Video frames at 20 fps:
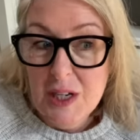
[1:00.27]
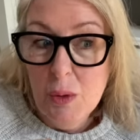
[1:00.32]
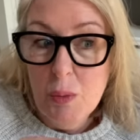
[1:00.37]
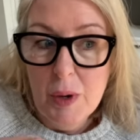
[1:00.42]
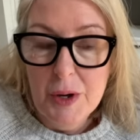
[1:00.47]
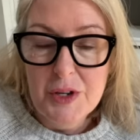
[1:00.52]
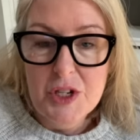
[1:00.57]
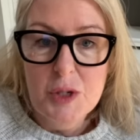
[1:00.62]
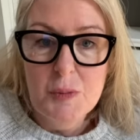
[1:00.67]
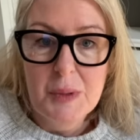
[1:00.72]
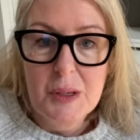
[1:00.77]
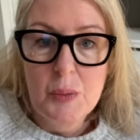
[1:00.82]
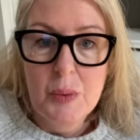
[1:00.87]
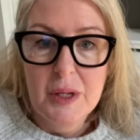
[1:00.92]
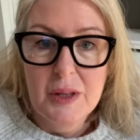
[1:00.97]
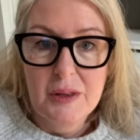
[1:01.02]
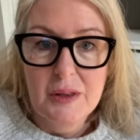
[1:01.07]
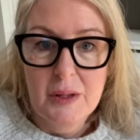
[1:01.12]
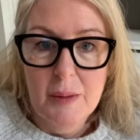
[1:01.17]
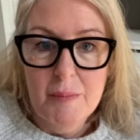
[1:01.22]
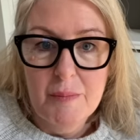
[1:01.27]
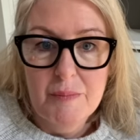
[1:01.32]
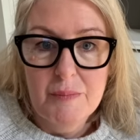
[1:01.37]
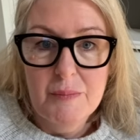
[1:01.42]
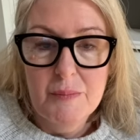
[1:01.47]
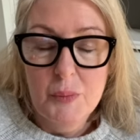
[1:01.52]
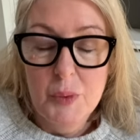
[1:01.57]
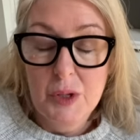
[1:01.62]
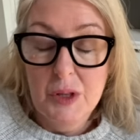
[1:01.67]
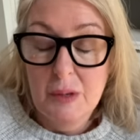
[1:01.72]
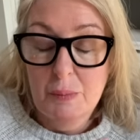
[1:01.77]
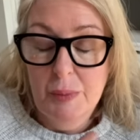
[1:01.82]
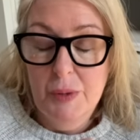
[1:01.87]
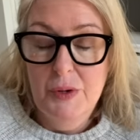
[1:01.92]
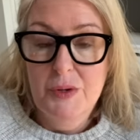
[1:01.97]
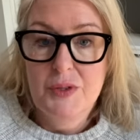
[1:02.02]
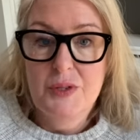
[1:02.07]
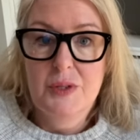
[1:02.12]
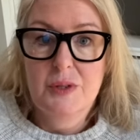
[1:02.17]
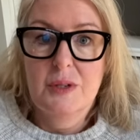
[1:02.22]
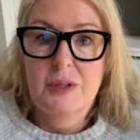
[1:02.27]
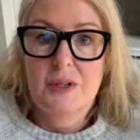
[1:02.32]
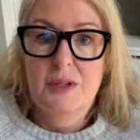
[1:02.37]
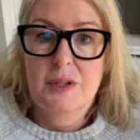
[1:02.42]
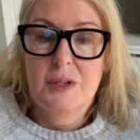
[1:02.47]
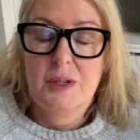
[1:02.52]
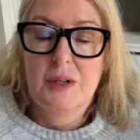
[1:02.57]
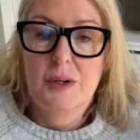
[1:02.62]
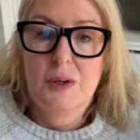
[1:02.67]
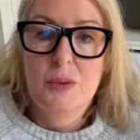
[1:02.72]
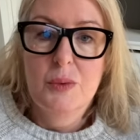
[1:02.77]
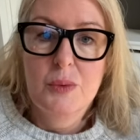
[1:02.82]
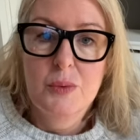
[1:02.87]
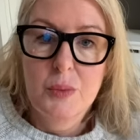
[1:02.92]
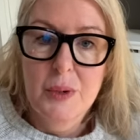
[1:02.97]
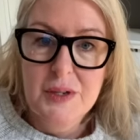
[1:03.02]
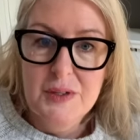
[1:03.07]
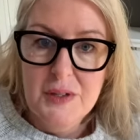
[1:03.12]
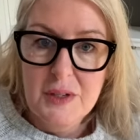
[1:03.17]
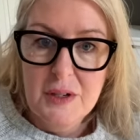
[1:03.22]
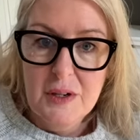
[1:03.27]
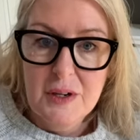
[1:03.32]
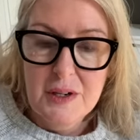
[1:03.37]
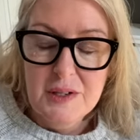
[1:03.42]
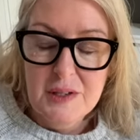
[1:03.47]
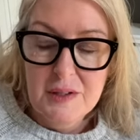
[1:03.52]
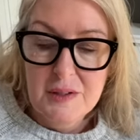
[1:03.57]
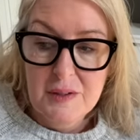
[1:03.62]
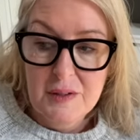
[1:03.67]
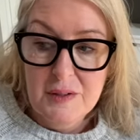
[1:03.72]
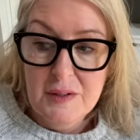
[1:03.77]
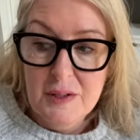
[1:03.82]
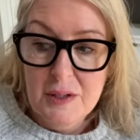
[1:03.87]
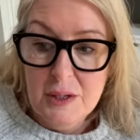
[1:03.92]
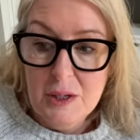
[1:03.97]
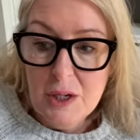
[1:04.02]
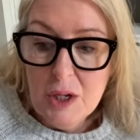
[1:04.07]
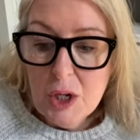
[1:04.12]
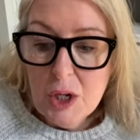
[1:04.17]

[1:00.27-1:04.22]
want to be with them, with the person that, you know, was the narcissist.